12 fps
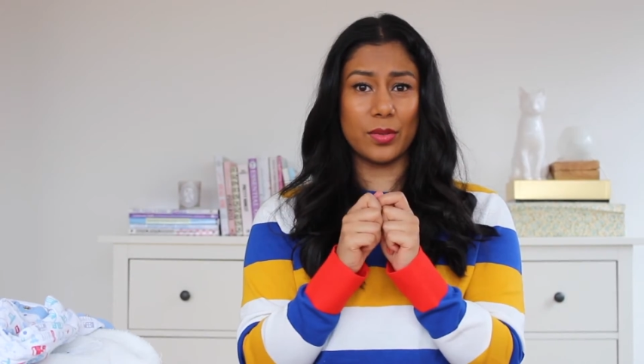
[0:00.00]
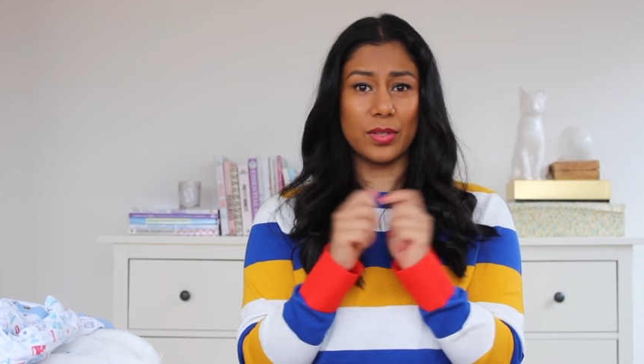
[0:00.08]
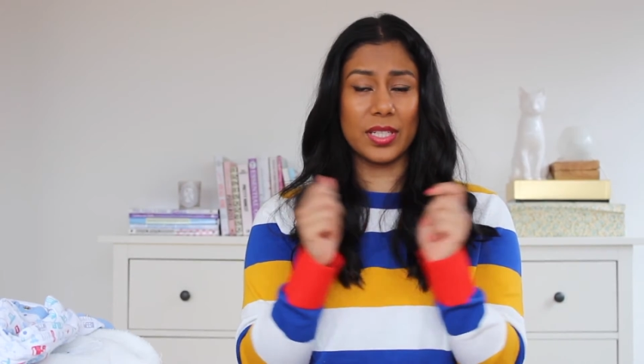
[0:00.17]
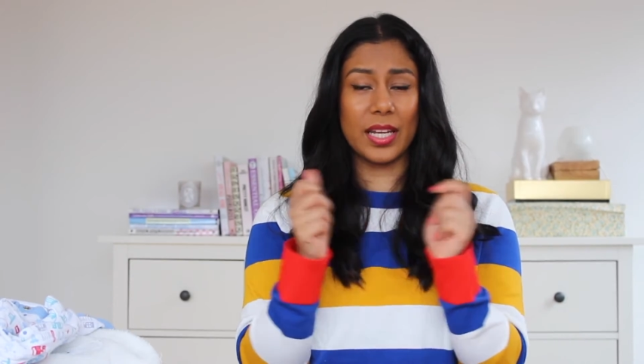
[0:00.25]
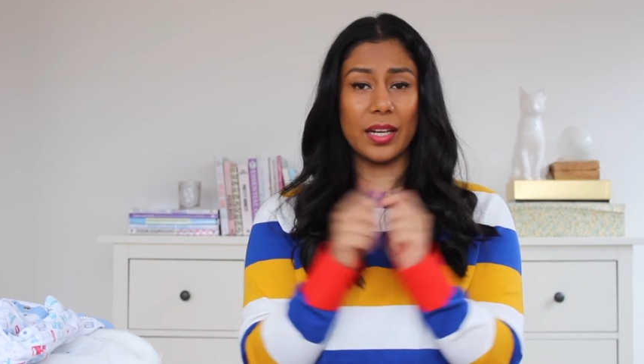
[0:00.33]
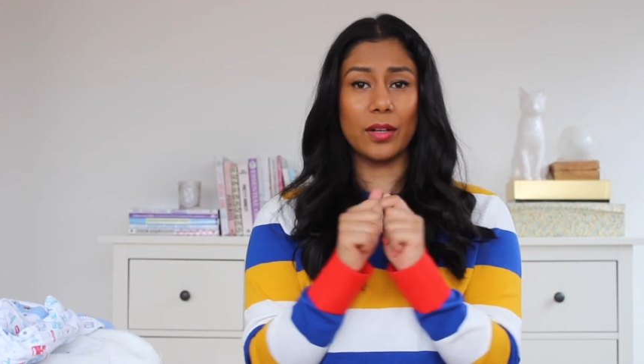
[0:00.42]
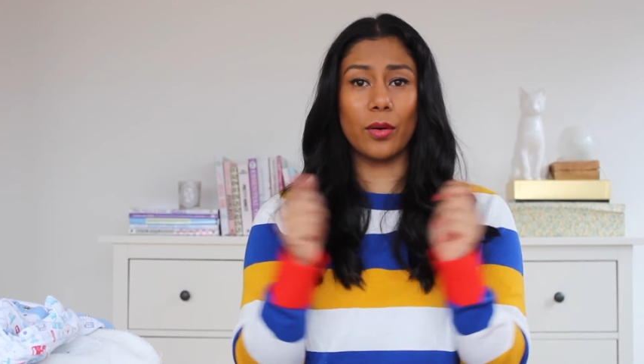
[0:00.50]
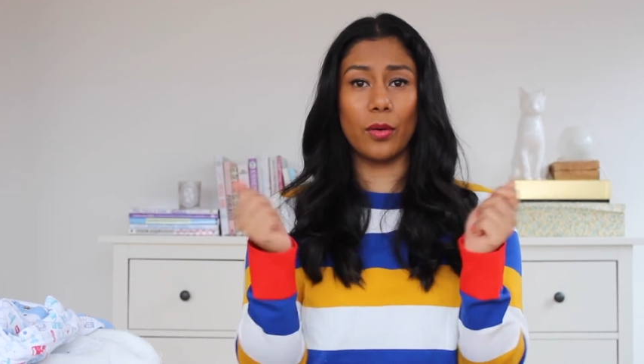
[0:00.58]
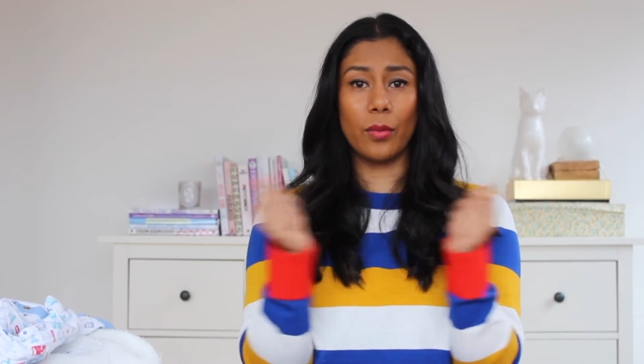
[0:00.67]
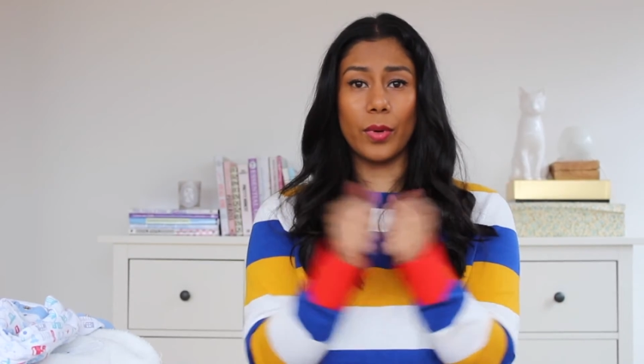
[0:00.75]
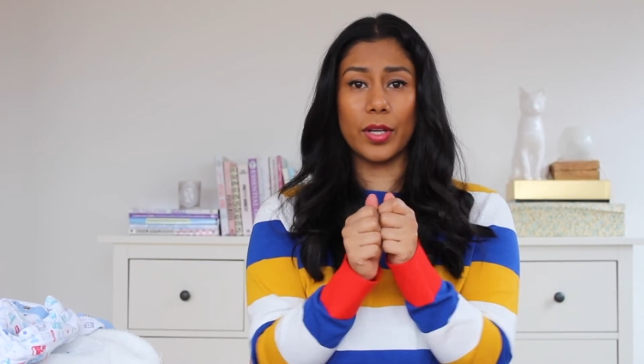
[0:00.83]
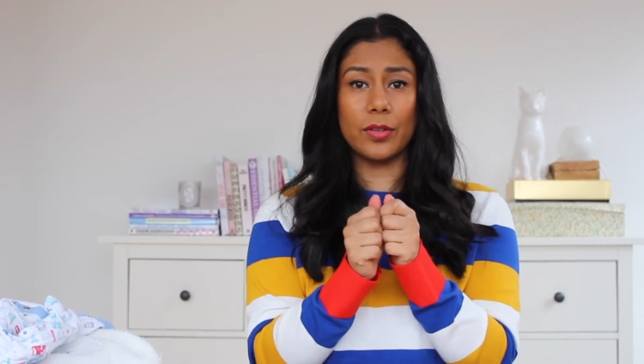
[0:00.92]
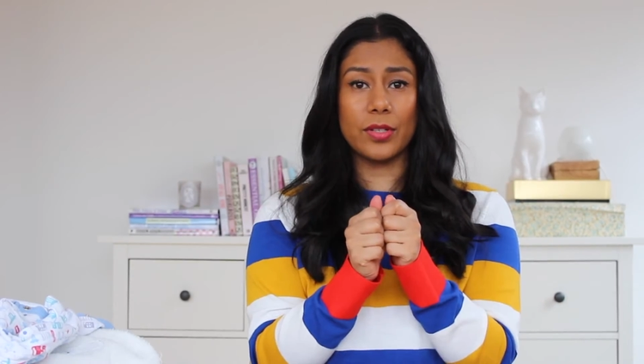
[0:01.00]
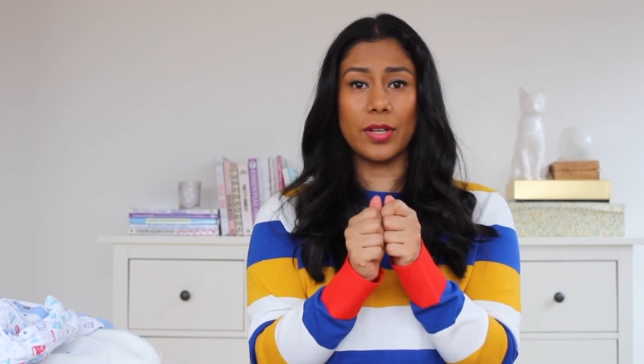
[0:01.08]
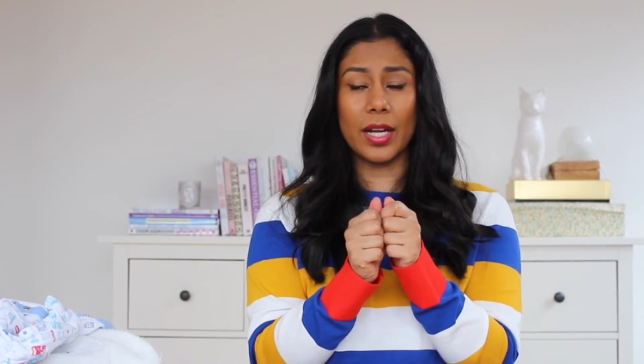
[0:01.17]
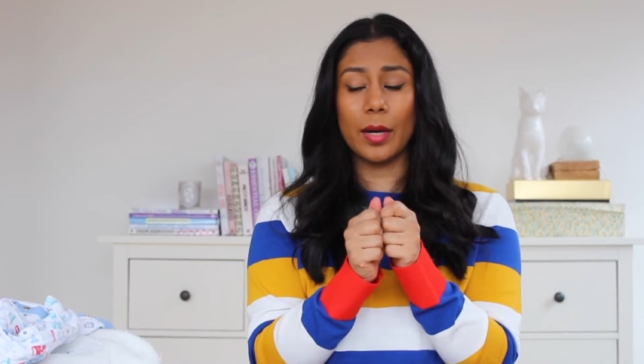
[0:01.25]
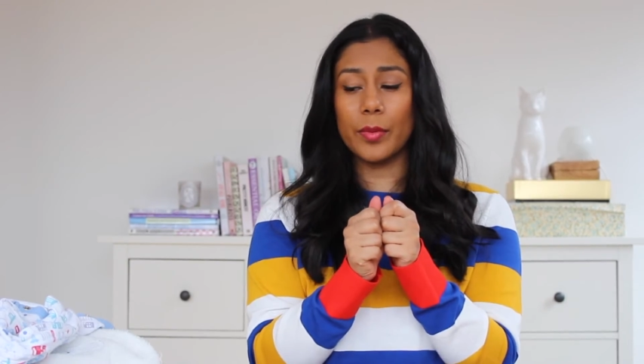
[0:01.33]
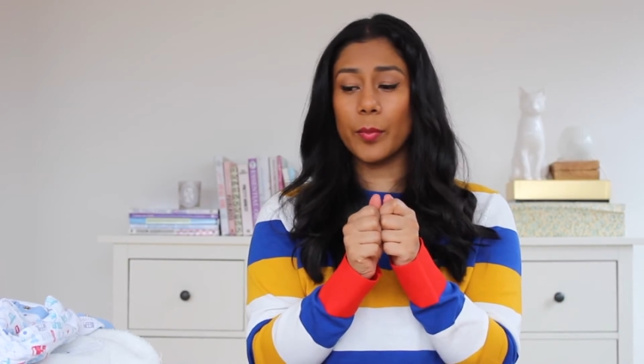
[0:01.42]
or skin caught when you're
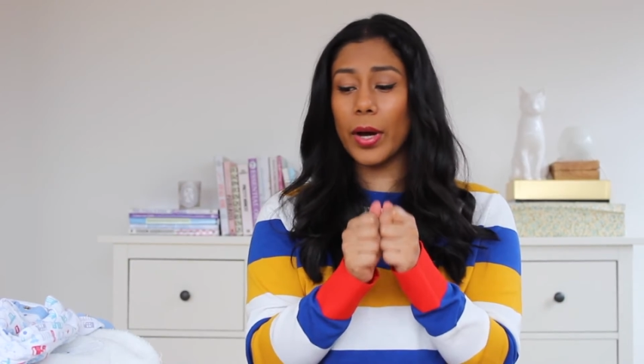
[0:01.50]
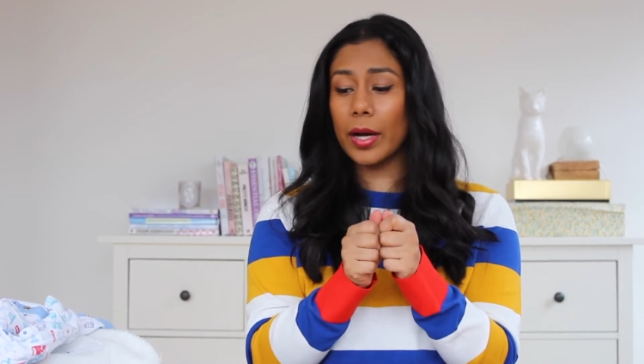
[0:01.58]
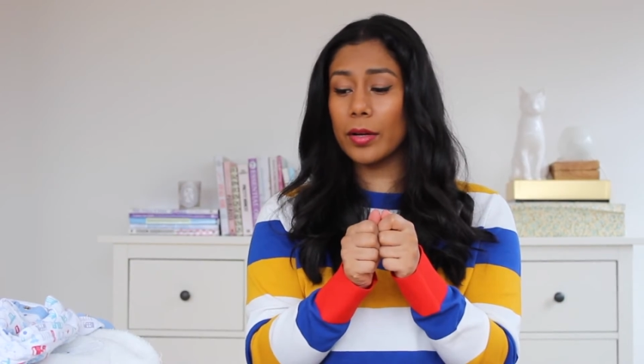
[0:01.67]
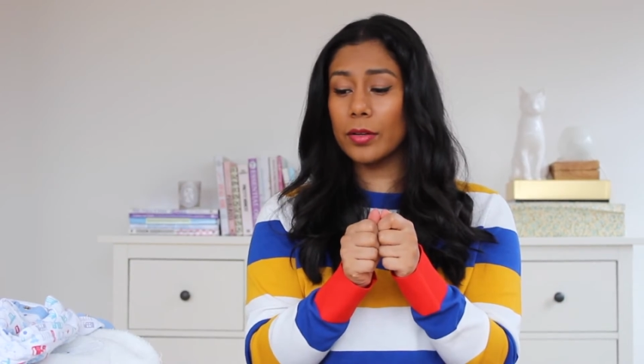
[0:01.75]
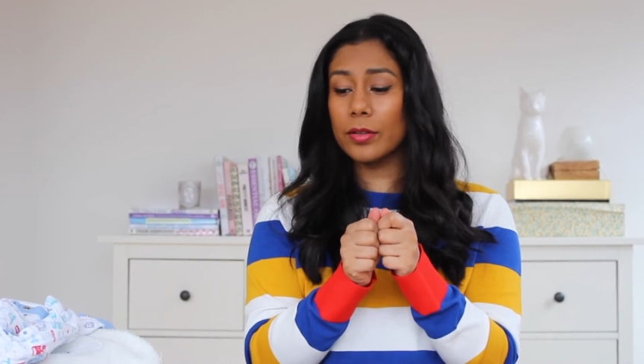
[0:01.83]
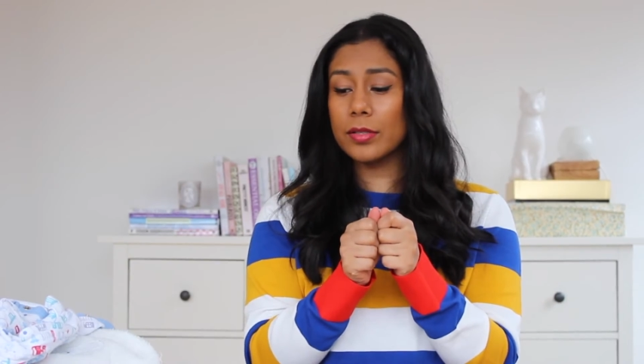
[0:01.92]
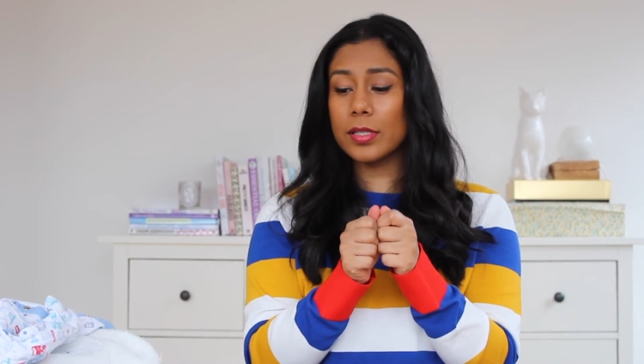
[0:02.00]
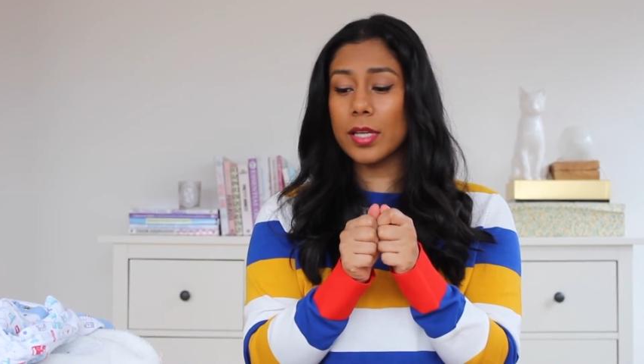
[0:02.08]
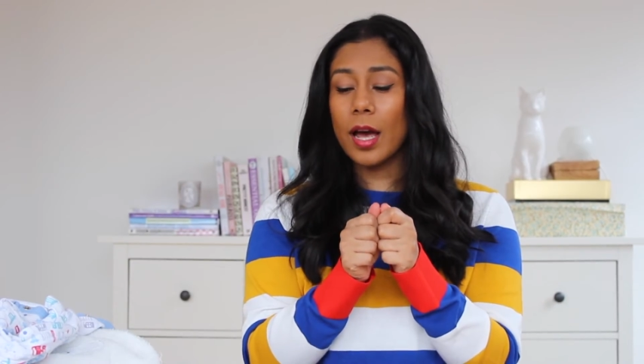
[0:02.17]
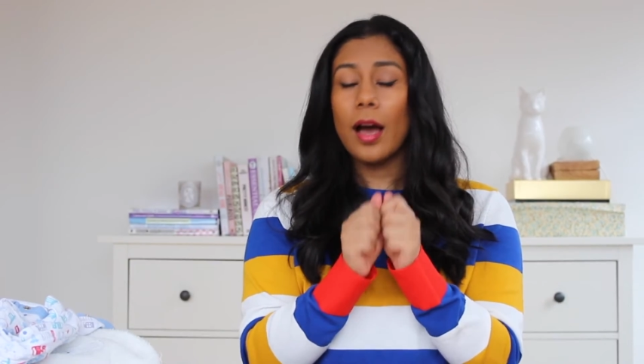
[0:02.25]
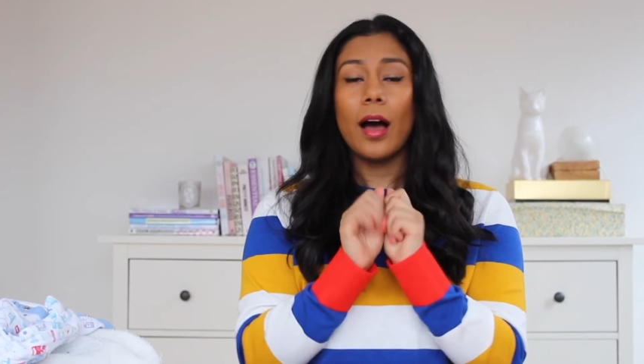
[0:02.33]
doing up the buckles.